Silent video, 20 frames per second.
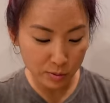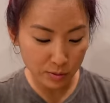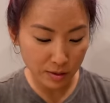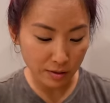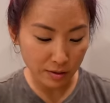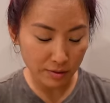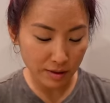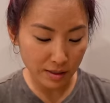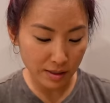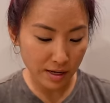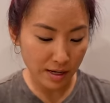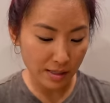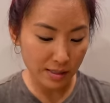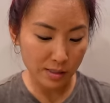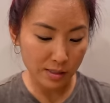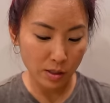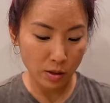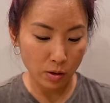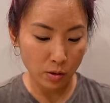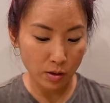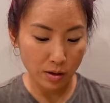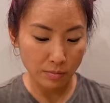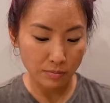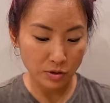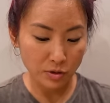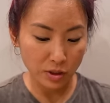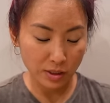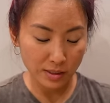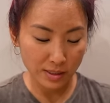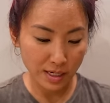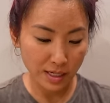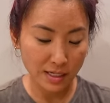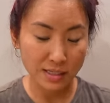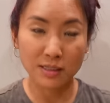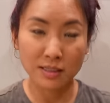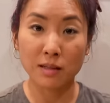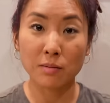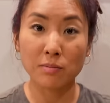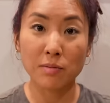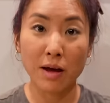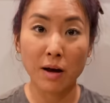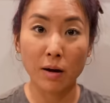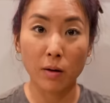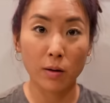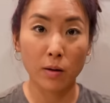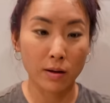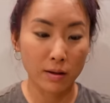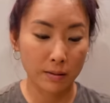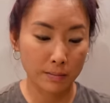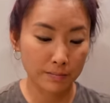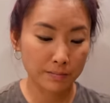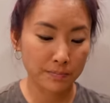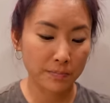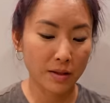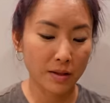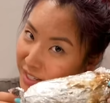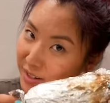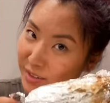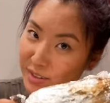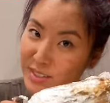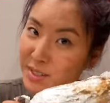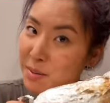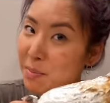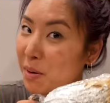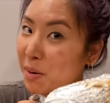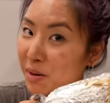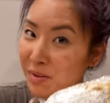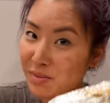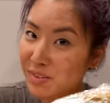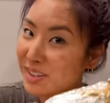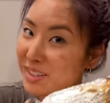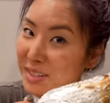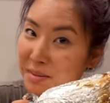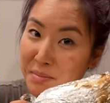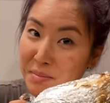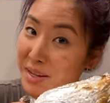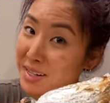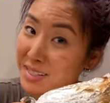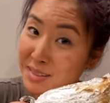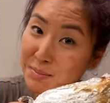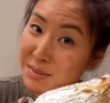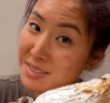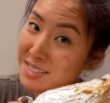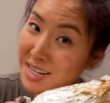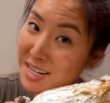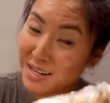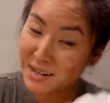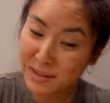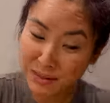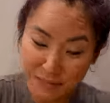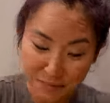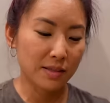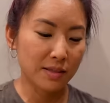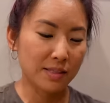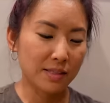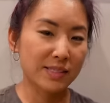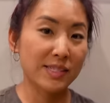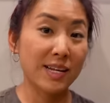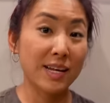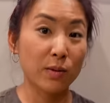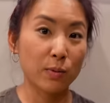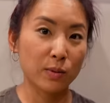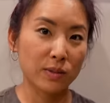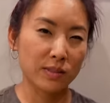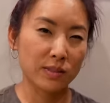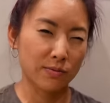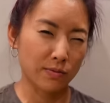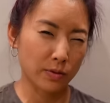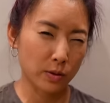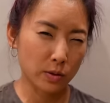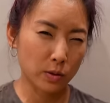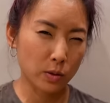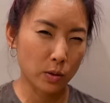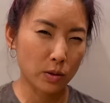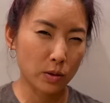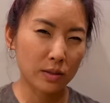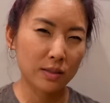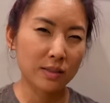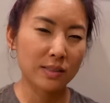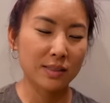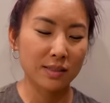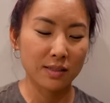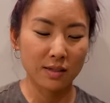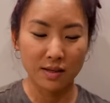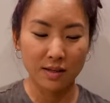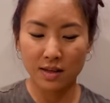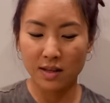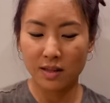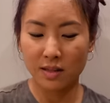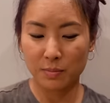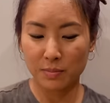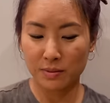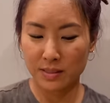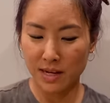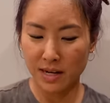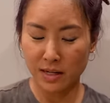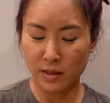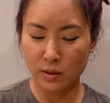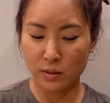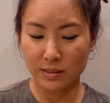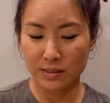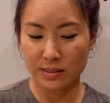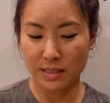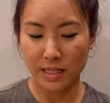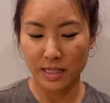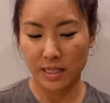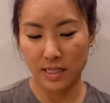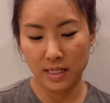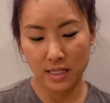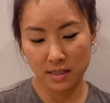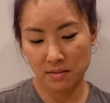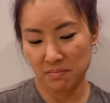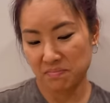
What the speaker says: were not ready yet, so I'm just getting to them now. And here is a perfectly baked potato. The steak was the first course. The potato is like